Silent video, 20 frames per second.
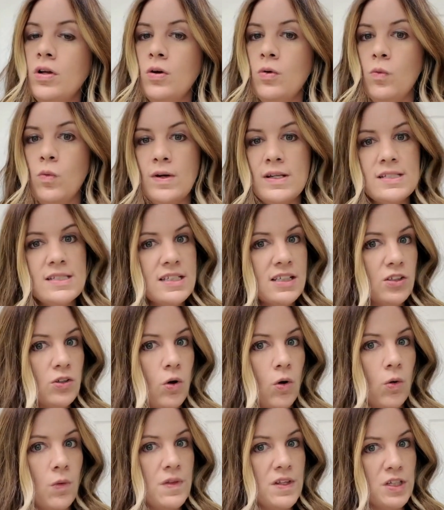What is the
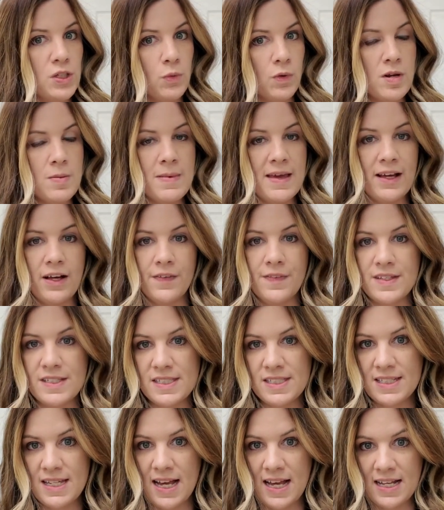goal that you want to make on this
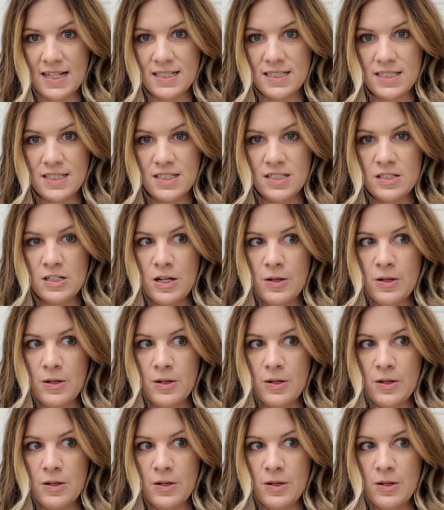test?